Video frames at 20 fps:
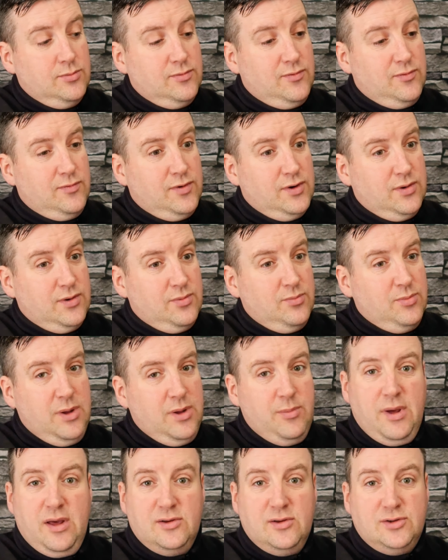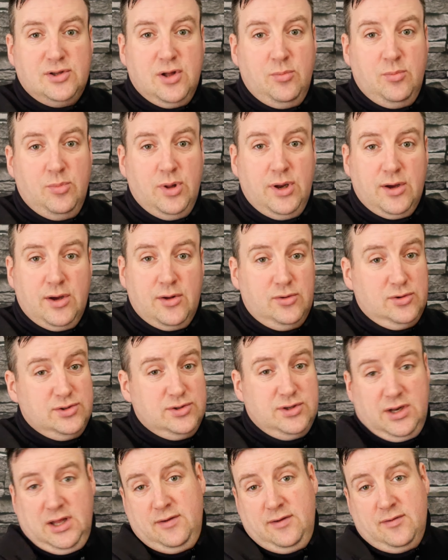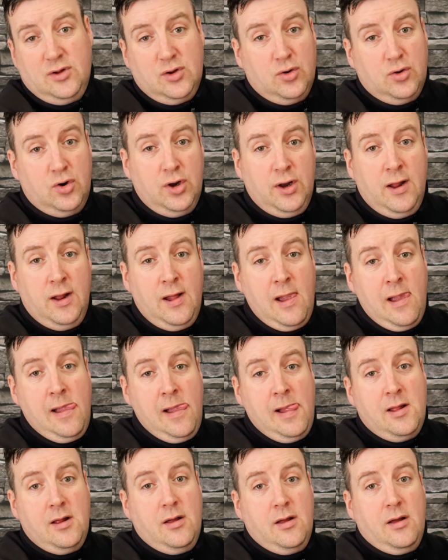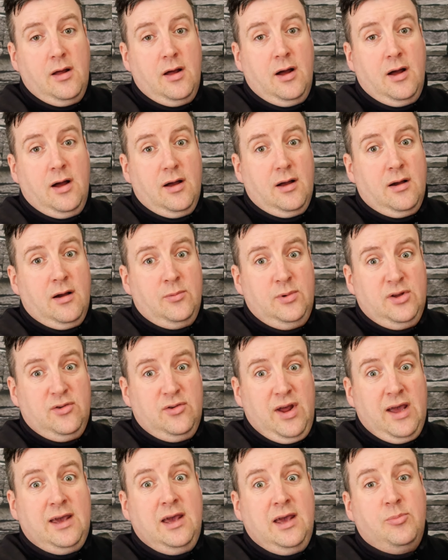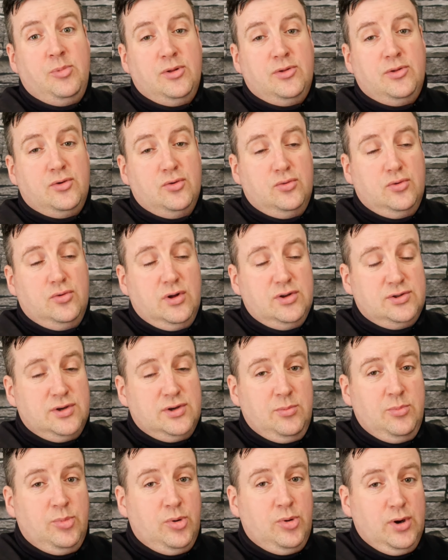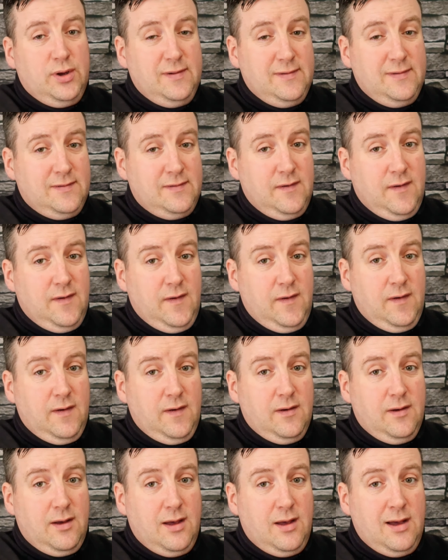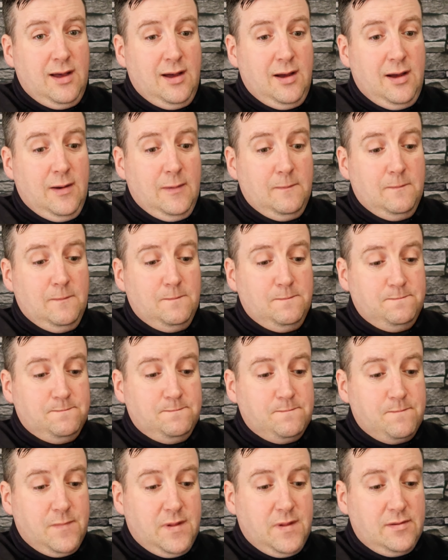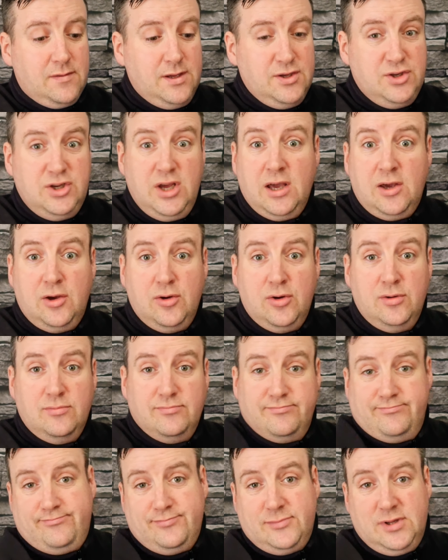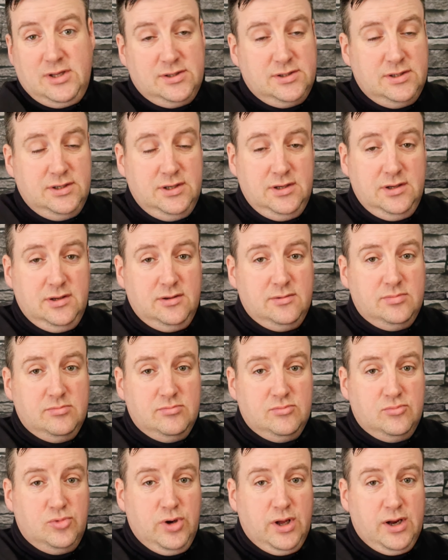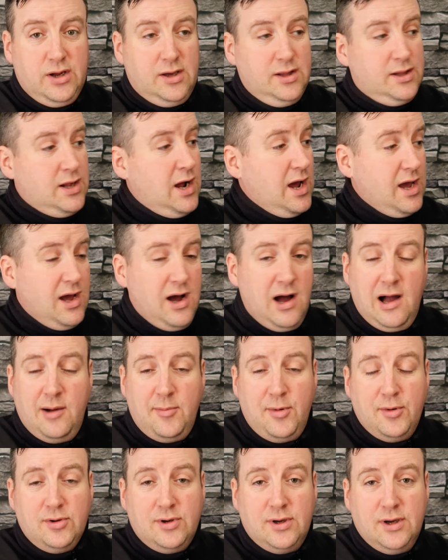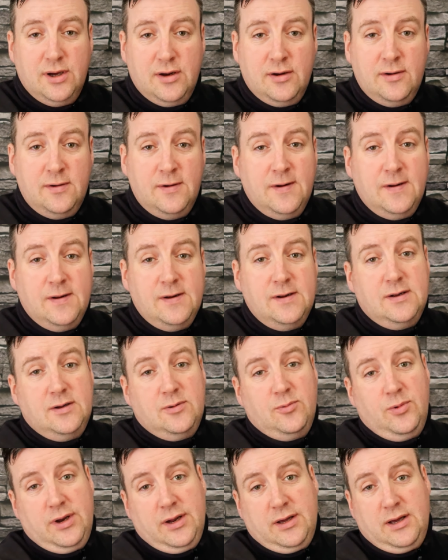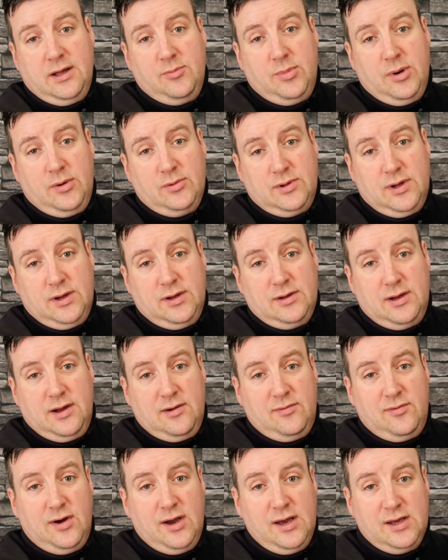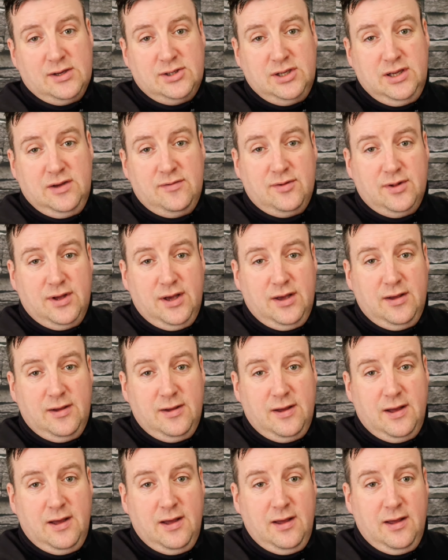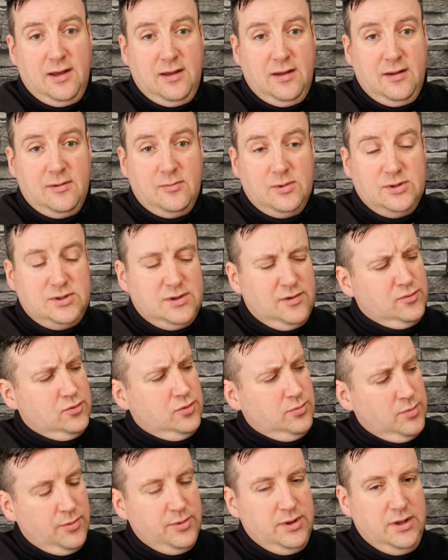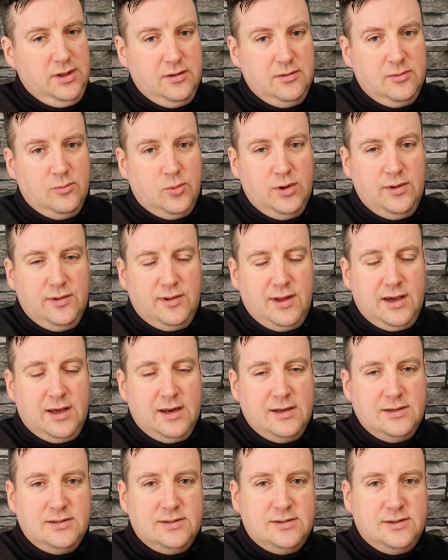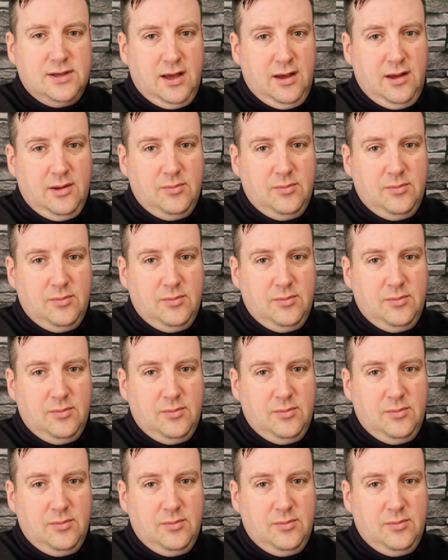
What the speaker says: for maybe stumbling across, or even going a wee recce patrol at some point to check it out, to see where I could hang a hammock or where I could build a fire safely, which I've got my wee one Tigris